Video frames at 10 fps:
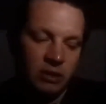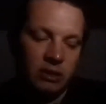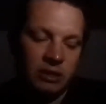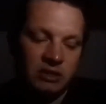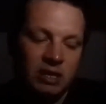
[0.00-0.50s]

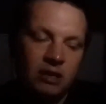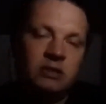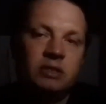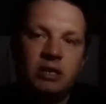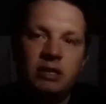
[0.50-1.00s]
I sat
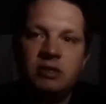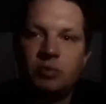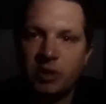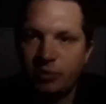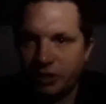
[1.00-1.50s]
on the end of
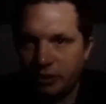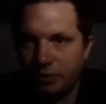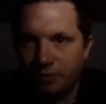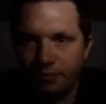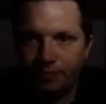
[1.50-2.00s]
my bed
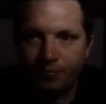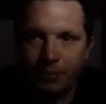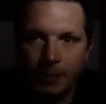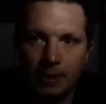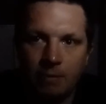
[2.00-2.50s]

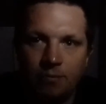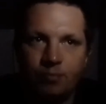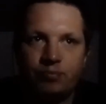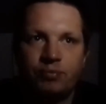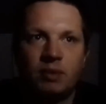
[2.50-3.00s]

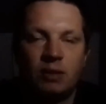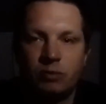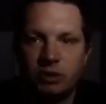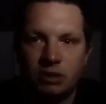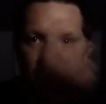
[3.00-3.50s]

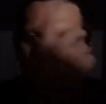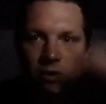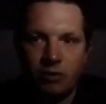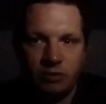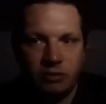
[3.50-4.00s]
with the light
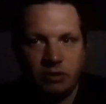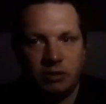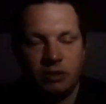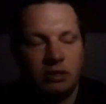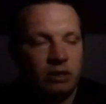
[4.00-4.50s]
on,
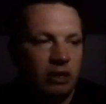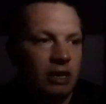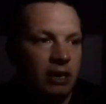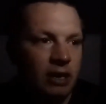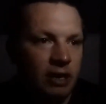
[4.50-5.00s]

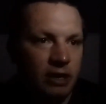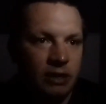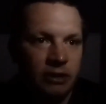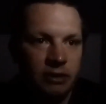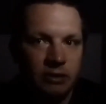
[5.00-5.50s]

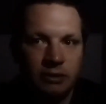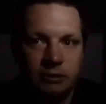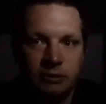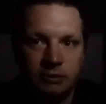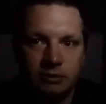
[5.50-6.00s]
and
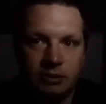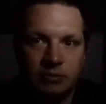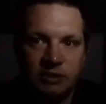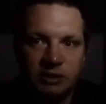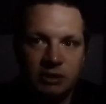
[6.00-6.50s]
I'm
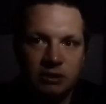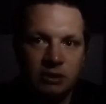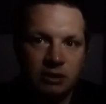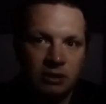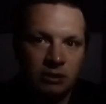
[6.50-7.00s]
sitting
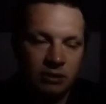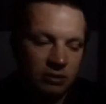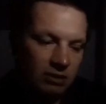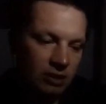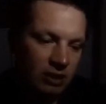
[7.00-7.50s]
there,
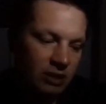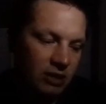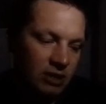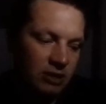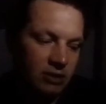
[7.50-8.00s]

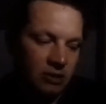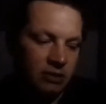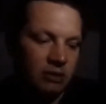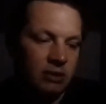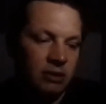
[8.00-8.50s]
and
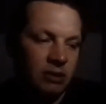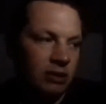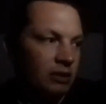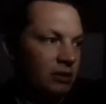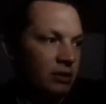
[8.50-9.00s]

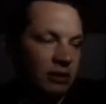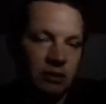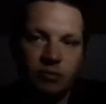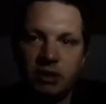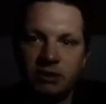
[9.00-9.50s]

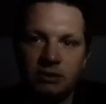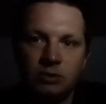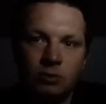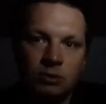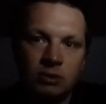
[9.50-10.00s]
my
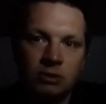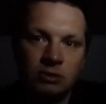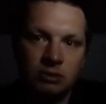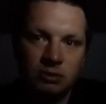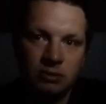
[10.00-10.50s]
door
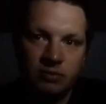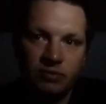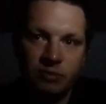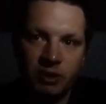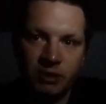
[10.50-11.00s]

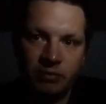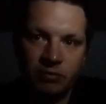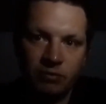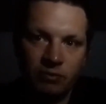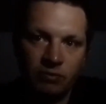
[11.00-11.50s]
for my
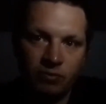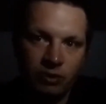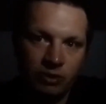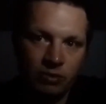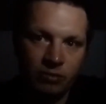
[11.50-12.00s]

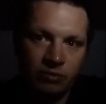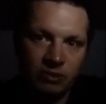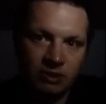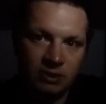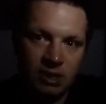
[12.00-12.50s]
room
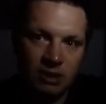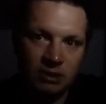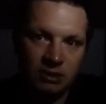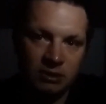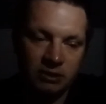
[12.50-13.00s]

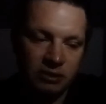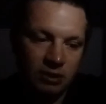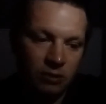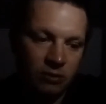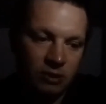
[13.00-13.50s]
starts
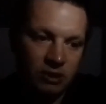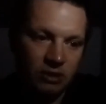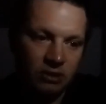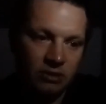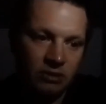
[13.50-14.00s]

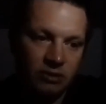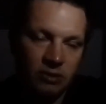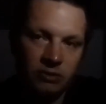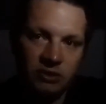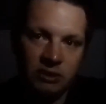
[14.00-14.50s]
slowly
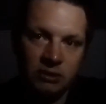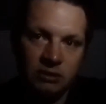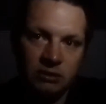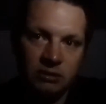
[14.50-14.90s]
closing